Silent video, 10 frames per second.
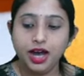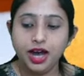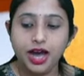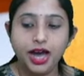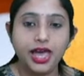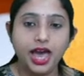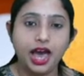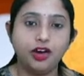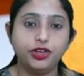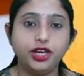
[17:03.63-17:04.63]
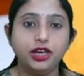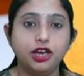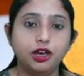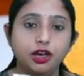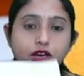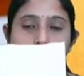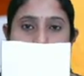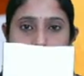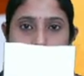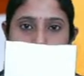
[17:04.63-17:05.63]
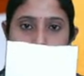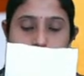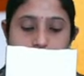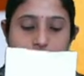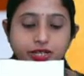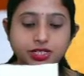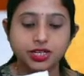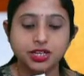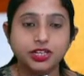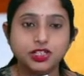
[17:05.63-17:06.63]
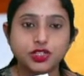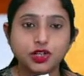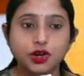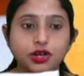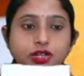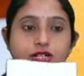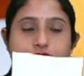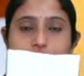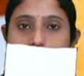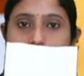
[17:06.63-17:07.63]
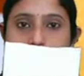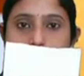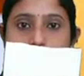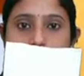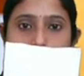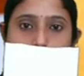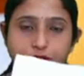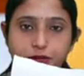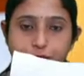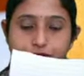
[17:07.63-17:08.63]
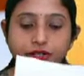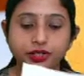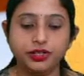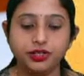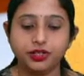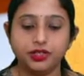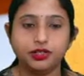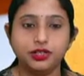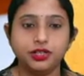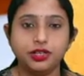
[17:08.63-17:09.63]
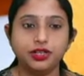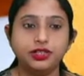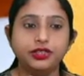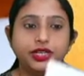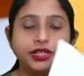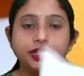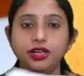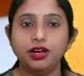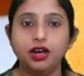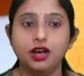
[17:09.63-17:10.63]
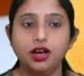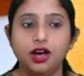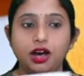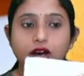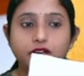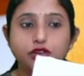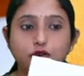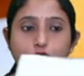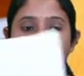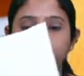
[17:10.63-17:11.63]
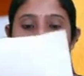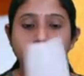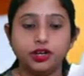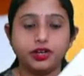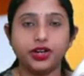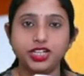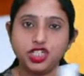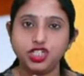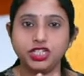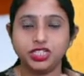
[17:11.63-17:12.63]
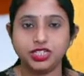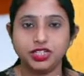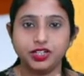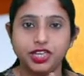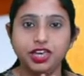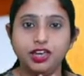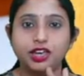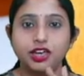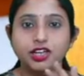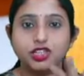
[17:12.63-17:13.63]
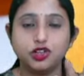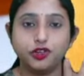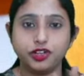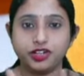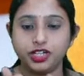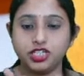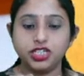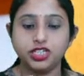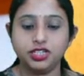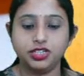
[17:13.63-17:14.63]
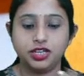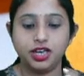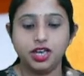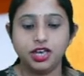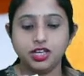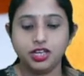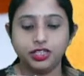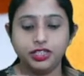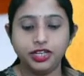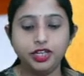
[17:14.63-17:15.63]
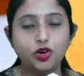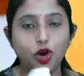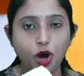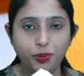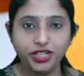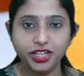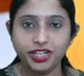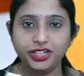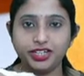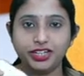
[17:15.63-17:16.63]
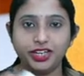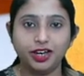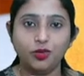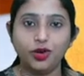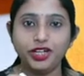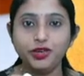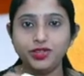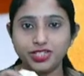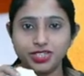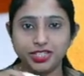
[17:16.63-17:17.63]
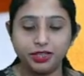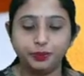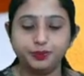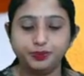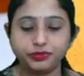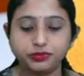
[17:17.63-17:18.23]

I have it paper, right? So take a paper, then you crush it. Okay. So crush it. Then you open it. What you will see?